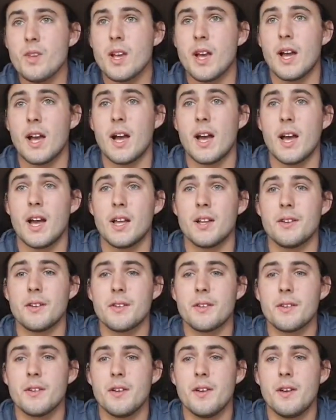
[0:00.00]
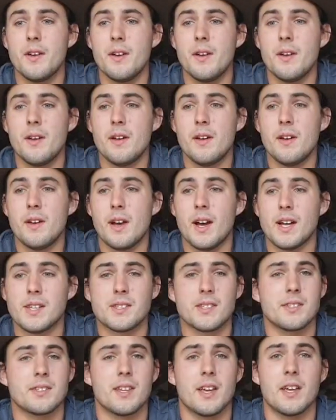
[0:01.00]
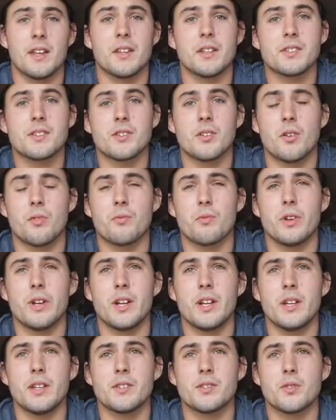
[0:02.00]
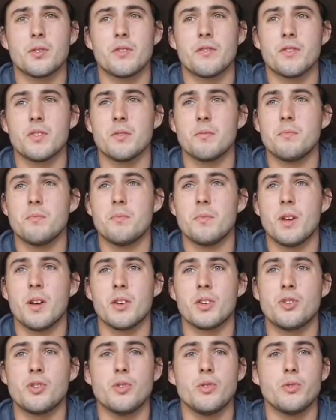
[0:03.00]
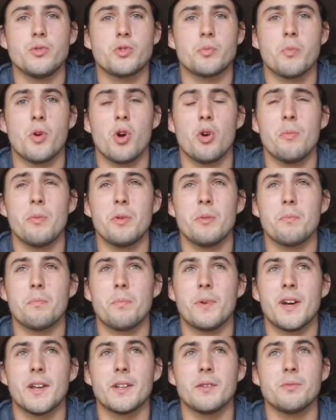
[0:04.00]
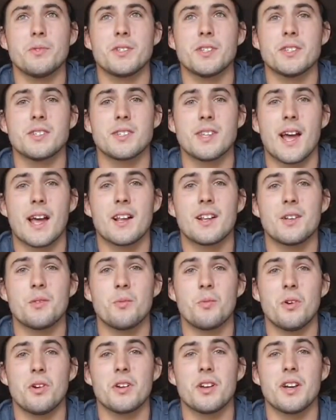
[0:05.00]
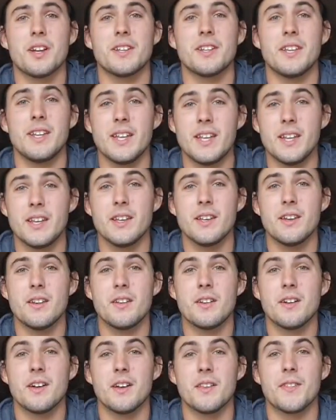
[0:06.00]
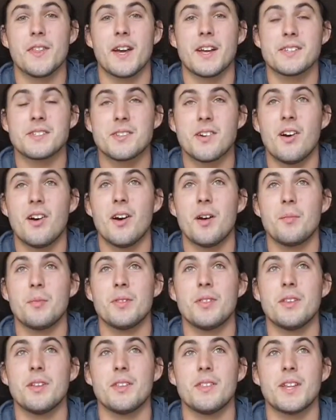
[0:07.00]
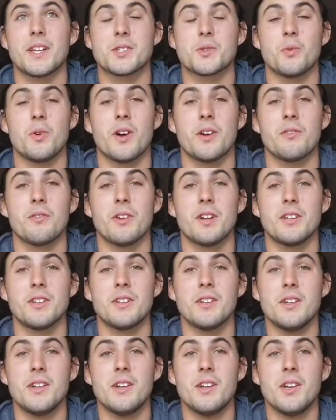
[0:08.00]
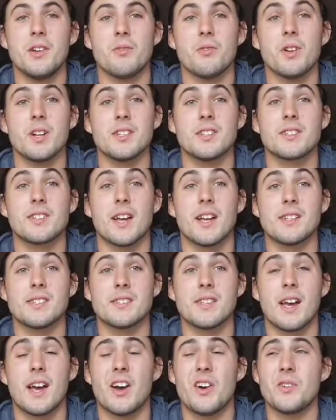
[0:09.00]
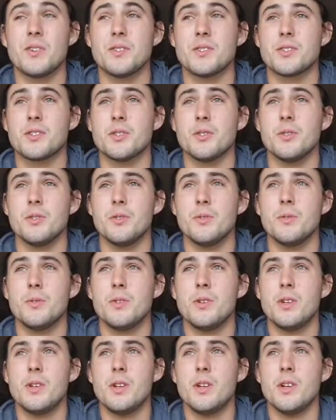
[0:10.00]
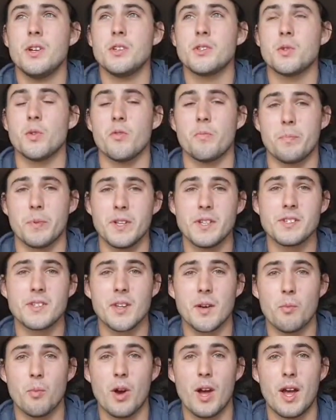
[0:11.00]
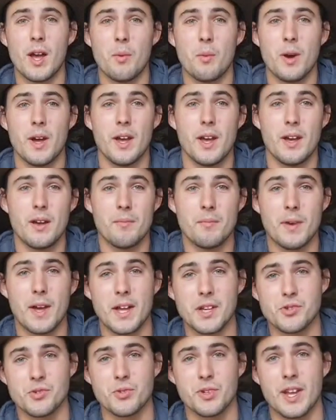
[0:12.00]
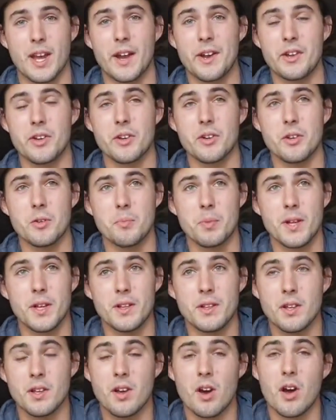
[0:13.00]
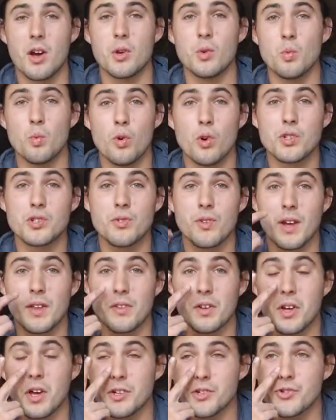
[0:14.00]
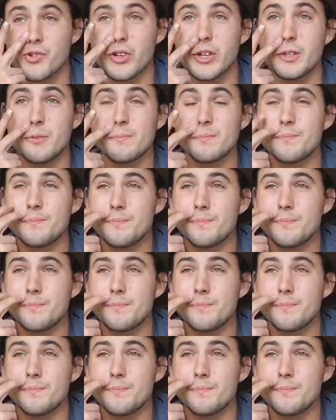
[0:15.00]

And as I said, that's not really a sort of a huge moment, but it was exactly what I needed at that time, and that's why it really stands out. And to have been somewhere where Andrew Cadigan had been, the guy who walked around the country,